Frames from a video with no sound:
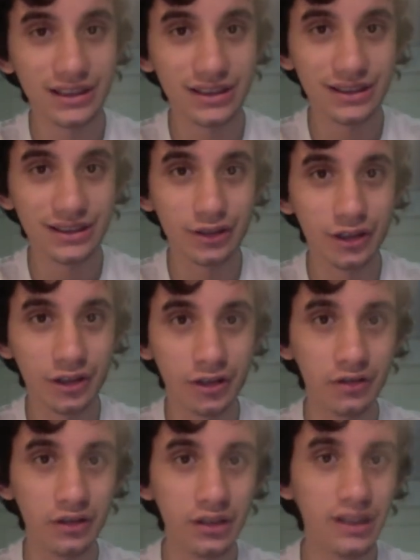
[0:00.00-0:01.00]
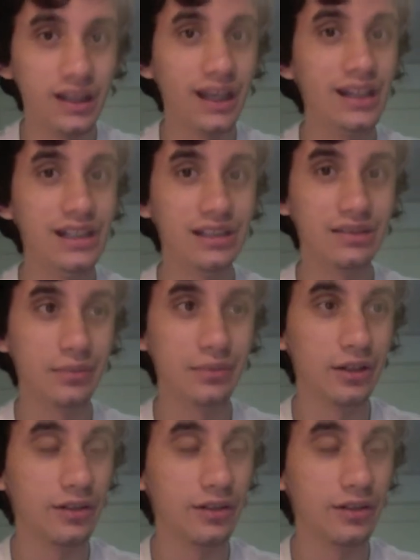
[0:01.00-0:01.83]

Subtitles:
is all Asian America.